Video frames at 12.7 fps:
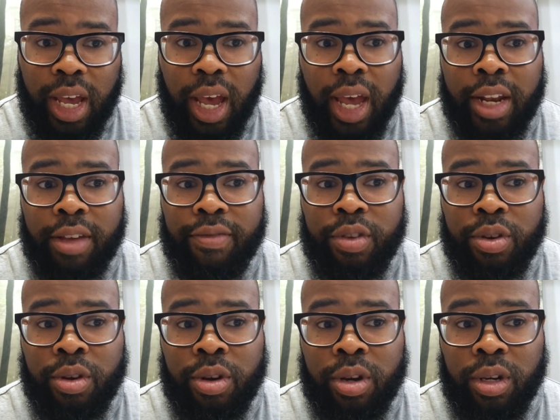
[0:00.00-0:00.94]
And if
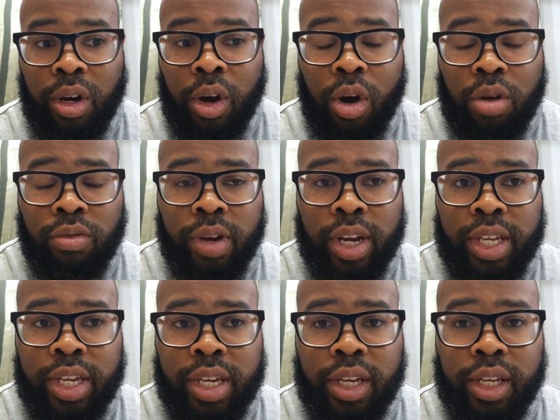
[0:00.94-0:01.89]
you're
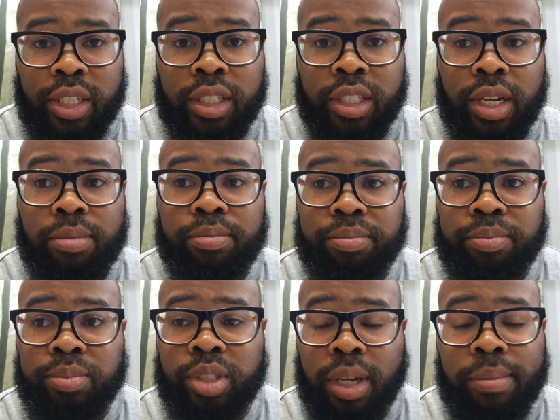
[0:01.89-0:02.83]
already some
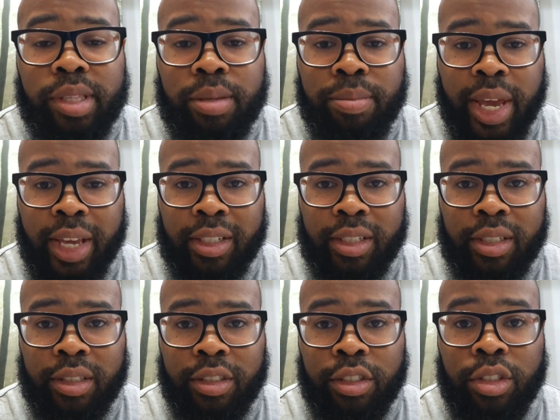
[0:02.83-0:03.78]
of the banks
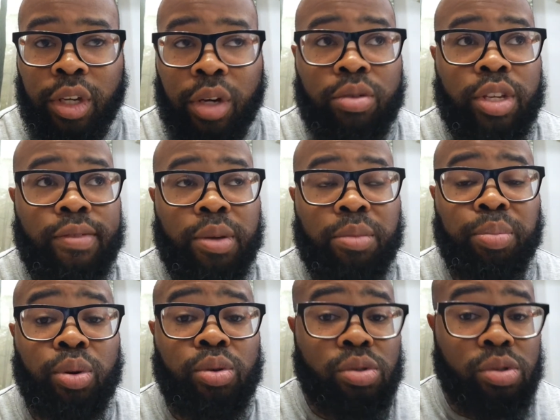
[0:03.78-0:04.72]
don't even
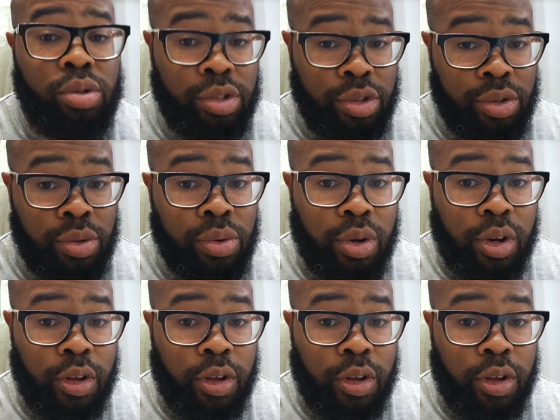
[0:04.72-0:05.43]
pull you